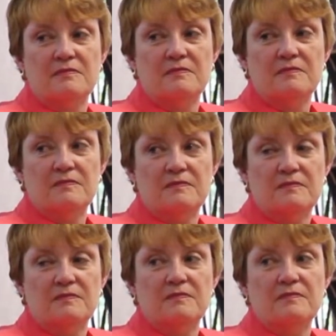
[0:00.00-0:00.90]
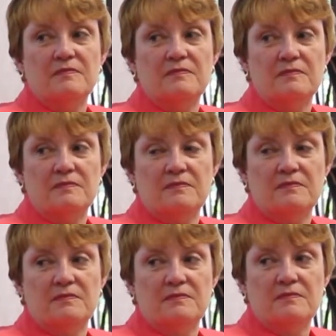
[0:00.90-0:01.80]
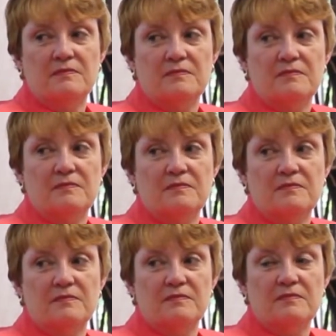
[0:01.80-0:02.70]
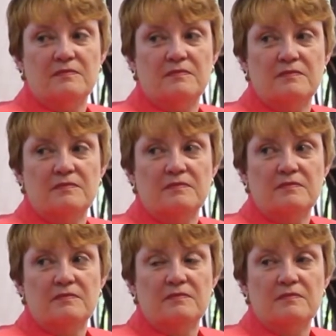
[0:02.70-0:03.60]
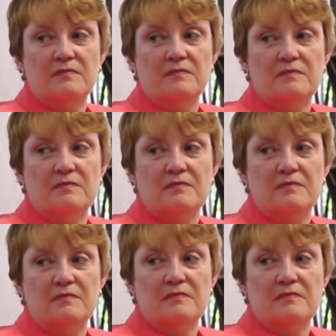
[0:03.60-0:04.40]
This person isn't speaking.